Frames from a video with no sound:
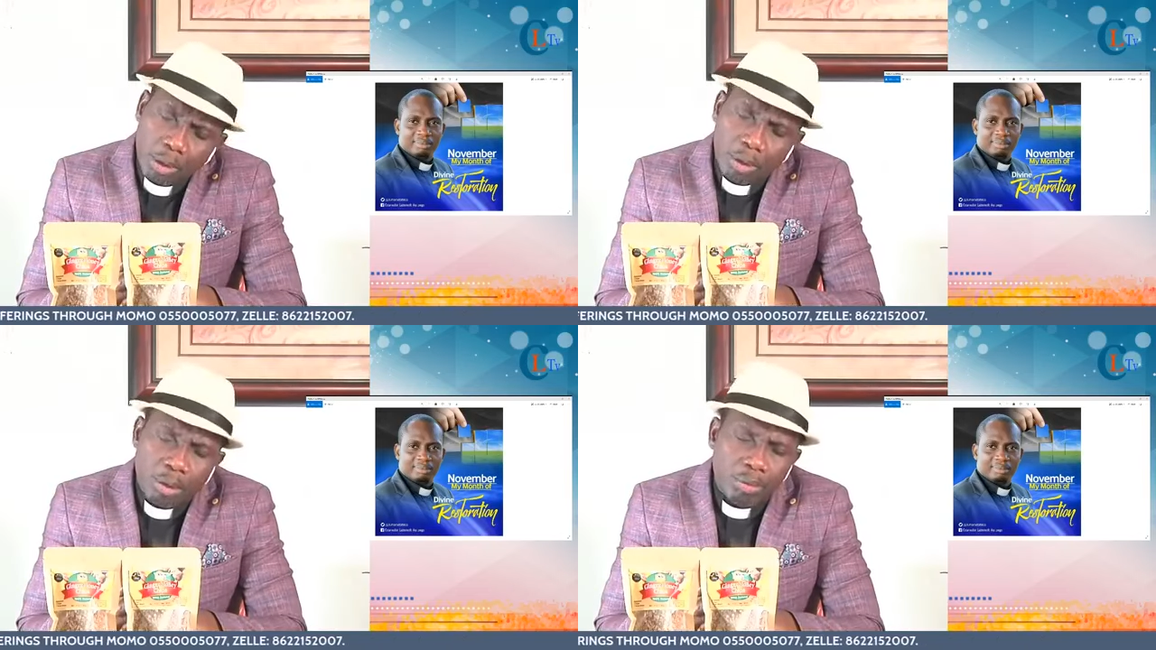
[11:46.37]

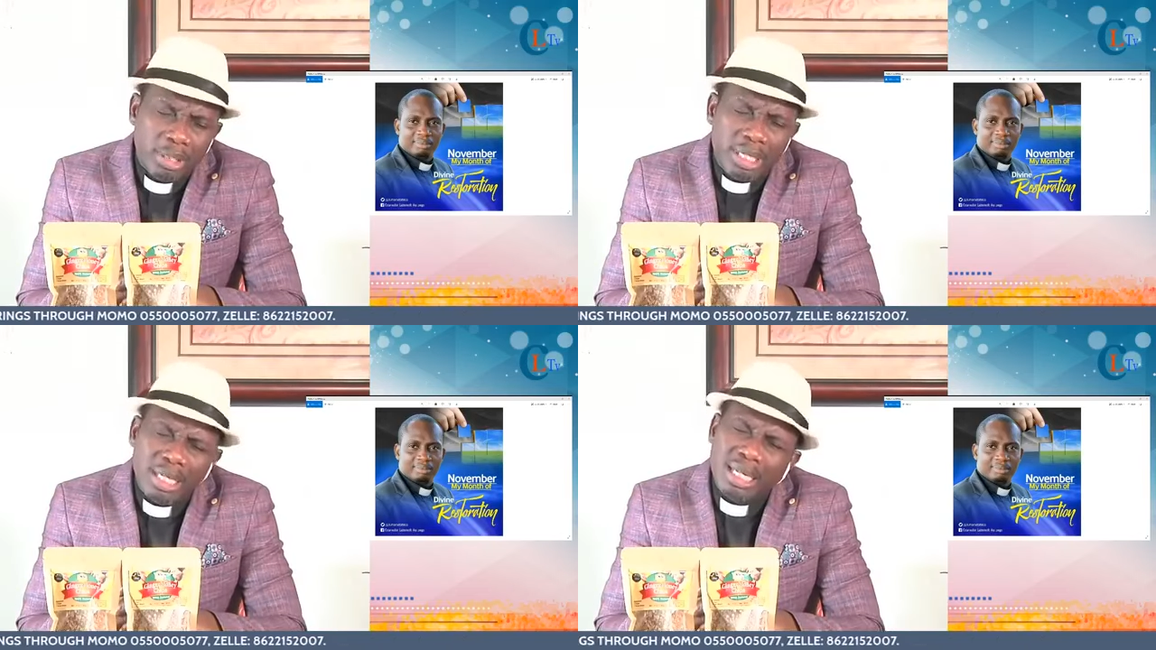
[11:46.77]
Speaker 1: Lord,
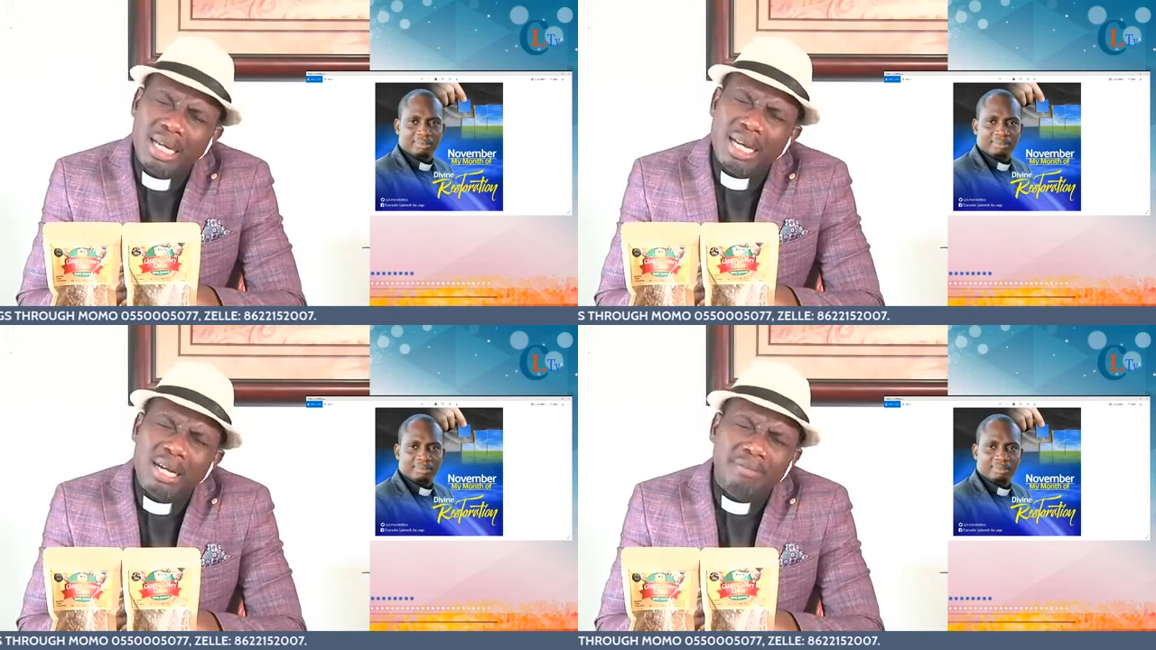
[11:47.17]
we
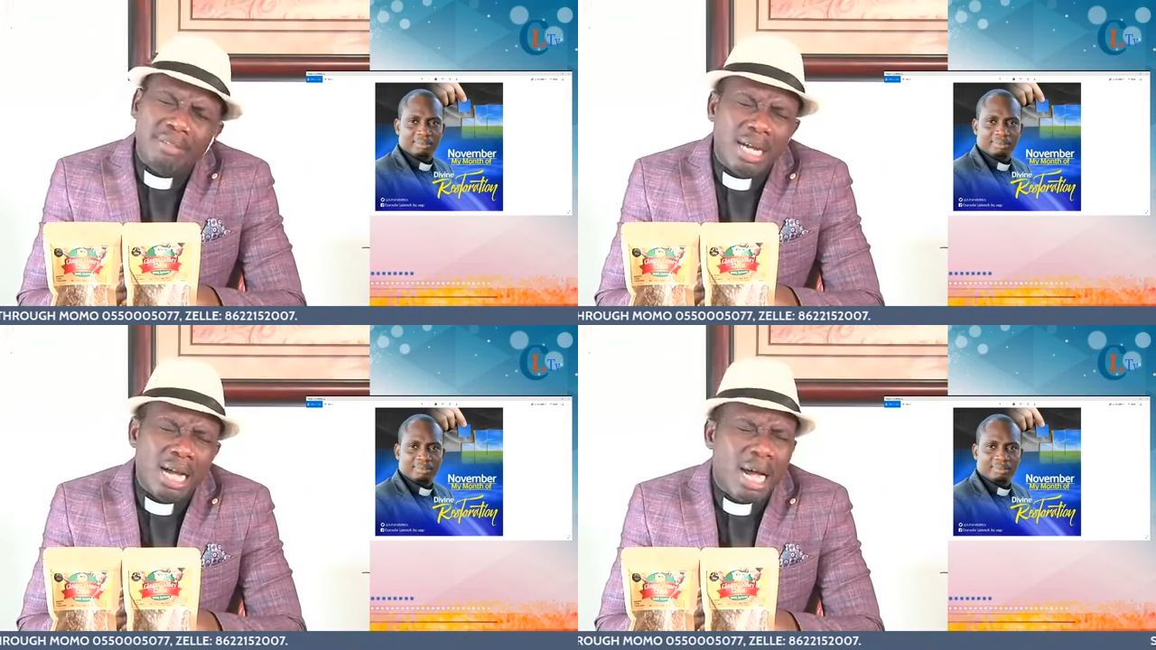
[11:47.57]

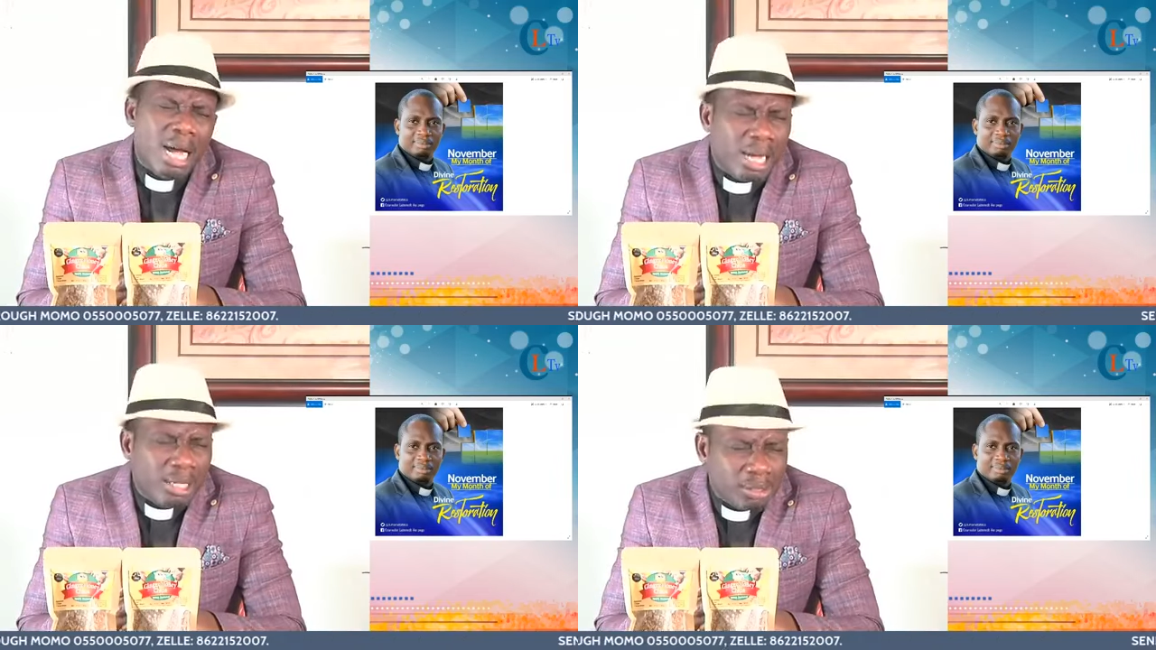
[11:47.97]
lift our
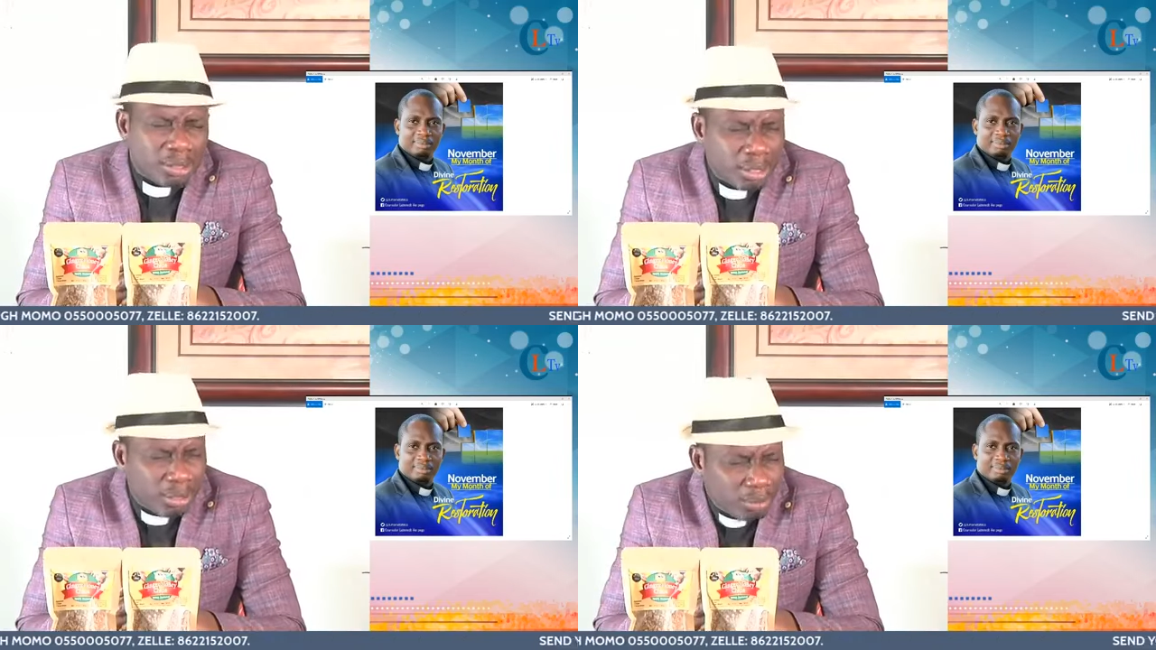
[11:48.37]

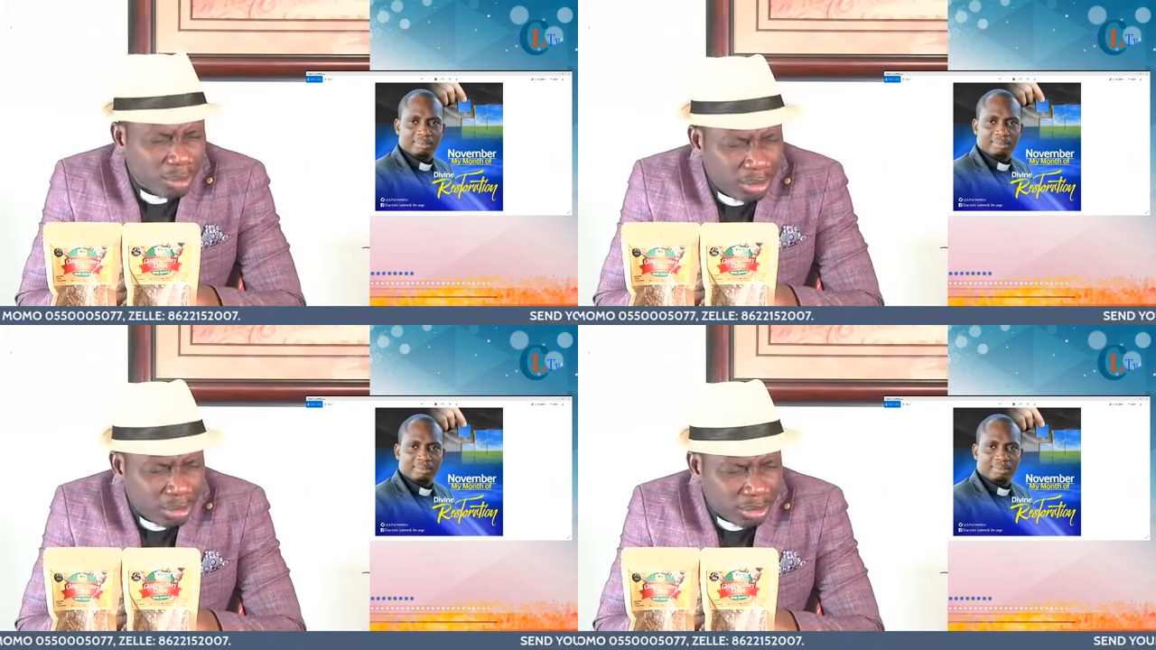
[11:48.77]
hands and
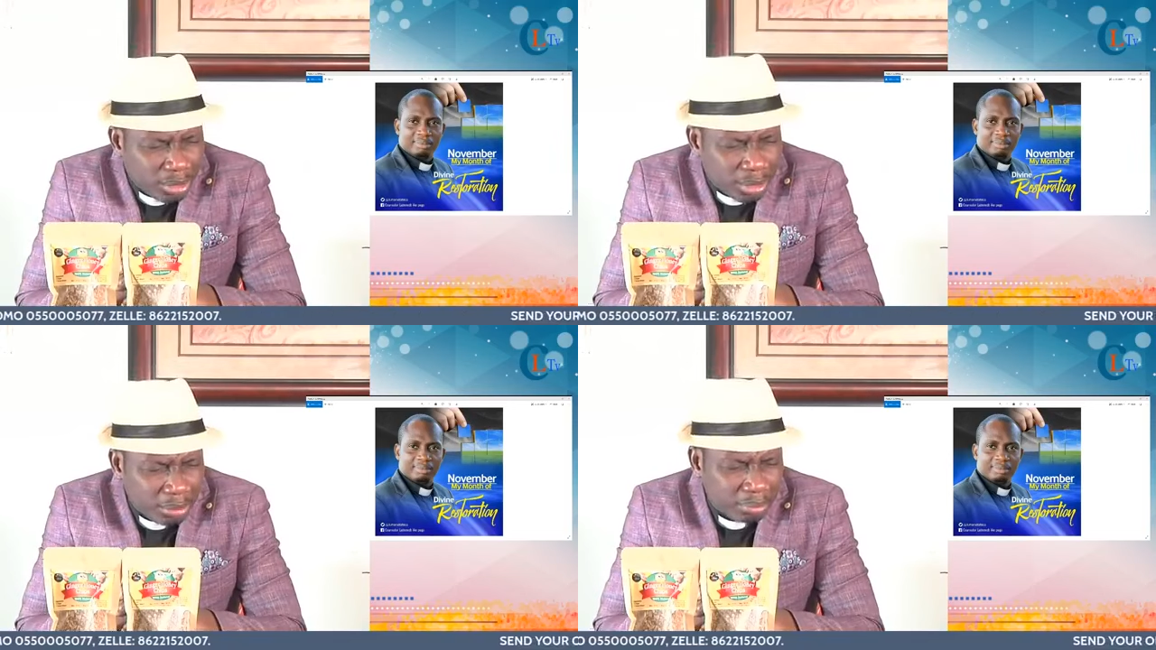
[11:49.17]

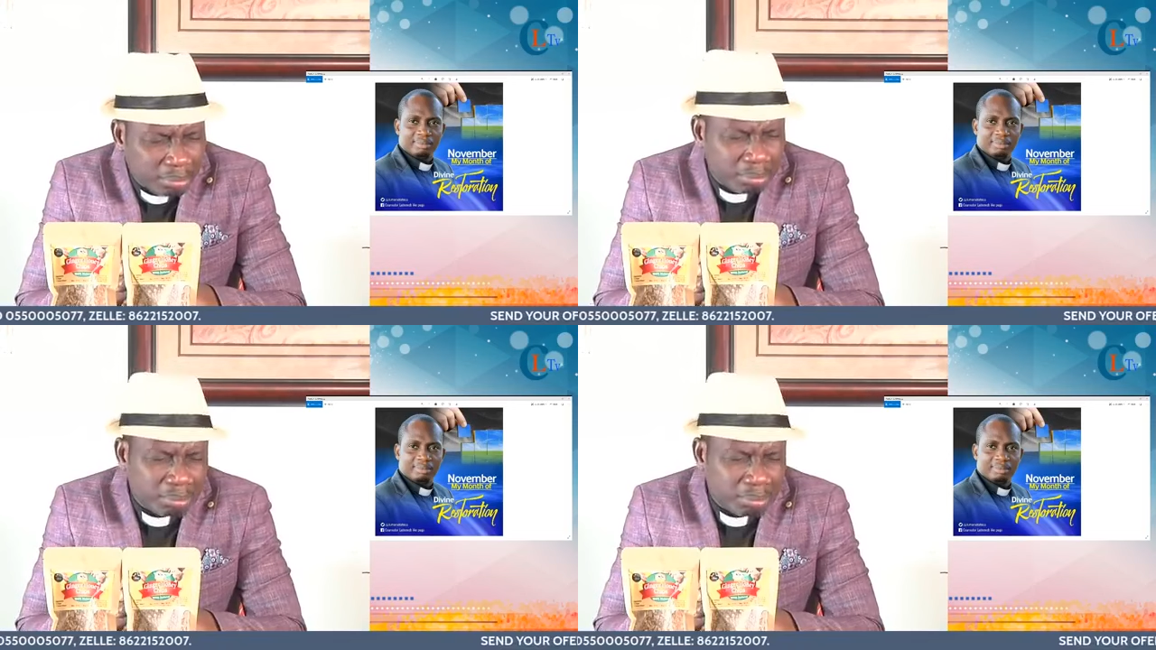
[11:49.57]
worship